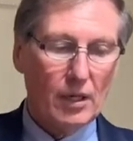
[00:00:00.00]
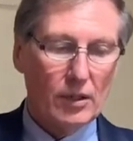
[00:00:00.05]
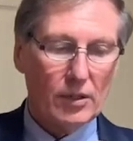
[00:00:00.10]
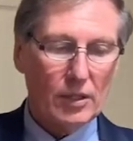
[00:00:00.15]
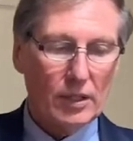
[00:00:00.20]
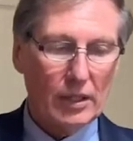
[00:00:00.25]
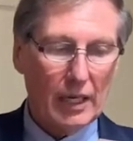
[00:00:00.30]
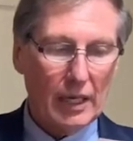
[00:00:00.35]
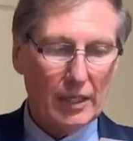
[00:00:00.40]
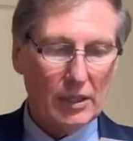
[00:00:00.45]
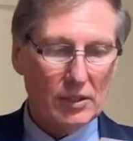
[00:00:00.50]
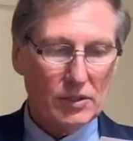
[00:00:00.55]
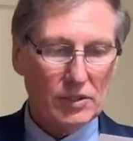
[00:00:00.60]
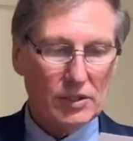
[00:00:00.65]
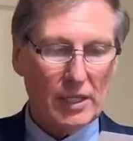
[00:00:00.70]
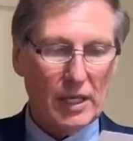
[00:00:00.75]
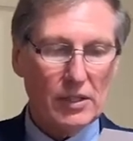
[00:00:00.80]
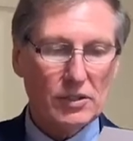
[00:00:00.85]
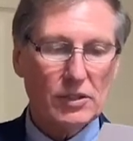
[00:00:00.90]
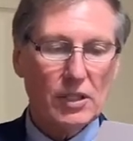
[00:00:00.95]
The United
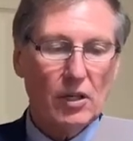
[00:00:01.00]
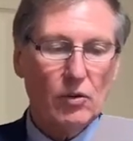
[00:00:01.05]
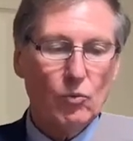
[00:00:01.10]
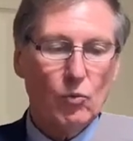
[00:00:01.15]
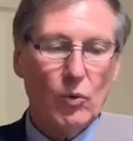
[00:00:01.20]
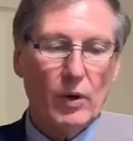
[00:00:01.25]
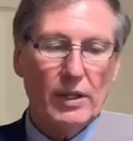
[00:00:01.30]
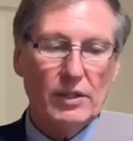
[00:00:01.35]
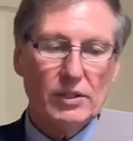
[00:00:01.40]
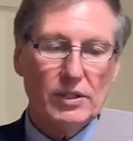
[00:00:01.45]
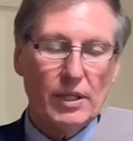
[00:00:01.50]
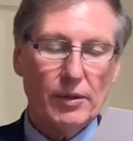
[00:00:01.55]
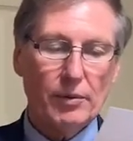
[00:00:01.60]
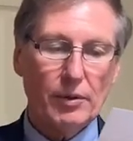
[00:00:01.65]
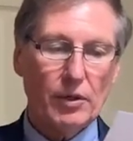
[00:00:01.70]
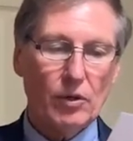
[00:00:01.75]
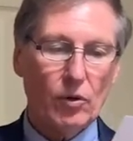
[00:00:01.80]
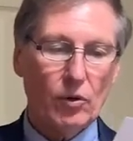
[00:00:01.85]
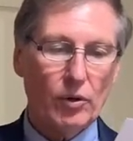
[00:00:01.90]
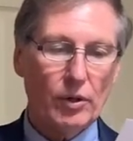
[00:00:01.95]
States on Wednesday
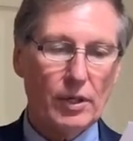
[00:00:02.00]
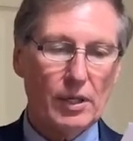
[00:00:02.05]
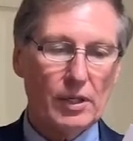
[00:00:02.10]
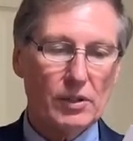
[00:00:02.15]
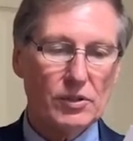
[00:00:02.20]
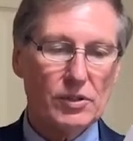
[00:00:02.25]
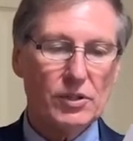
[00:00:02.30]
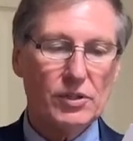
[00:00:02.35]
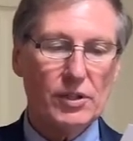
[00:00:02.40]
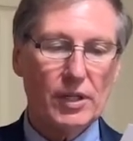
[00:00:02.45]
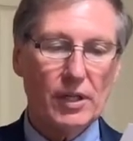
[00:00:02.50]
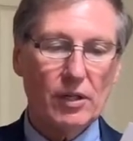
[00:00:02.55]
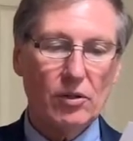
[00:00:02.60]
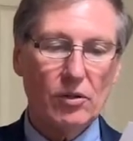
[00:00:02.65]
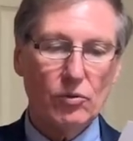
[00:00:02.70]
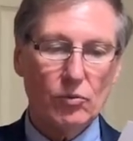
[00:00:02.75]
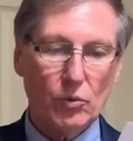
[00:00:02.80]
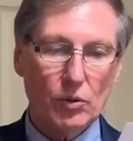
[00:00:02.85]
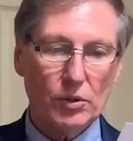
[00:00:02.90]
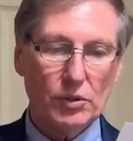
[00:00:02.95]
recorded its
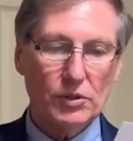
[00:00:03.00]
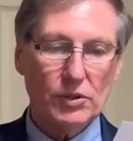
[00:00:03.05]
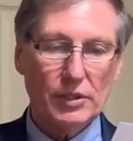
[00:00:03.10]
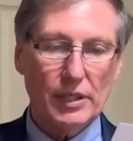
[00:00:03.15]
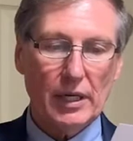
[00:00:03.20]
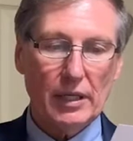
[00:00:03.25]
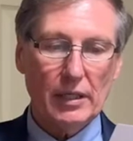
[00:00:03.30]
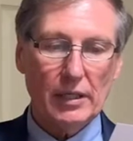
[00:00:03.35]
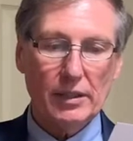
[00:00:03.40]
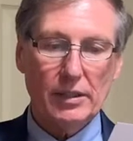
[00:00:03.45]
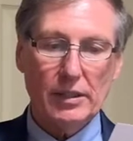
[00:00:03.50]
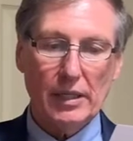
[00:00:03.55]
single worst daily